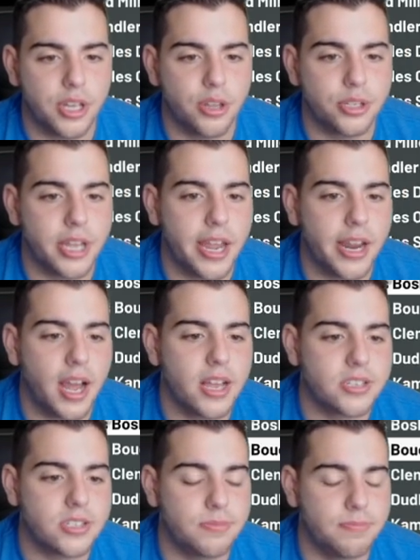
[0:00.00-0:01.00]
The other day,
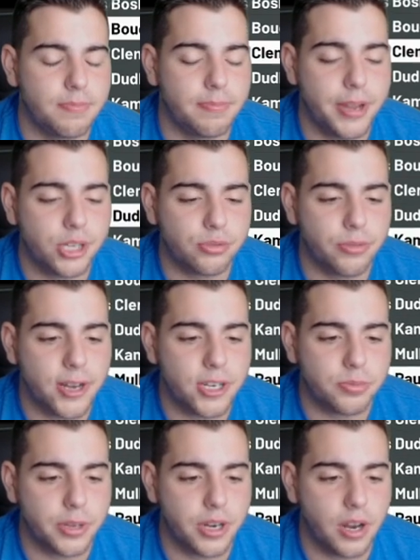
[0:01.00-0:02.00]
guys, Mitch
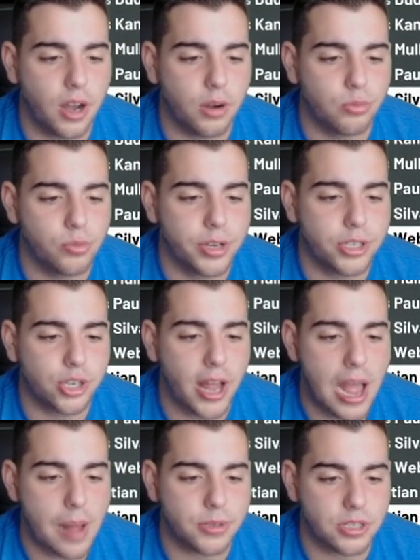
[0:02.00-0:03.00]
Richmond, uh, Richard
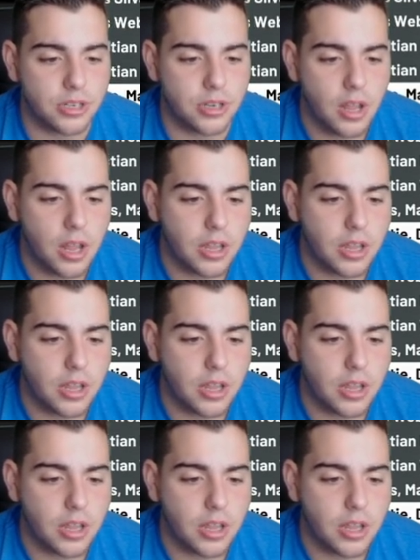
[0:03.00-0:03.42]
Hamilton,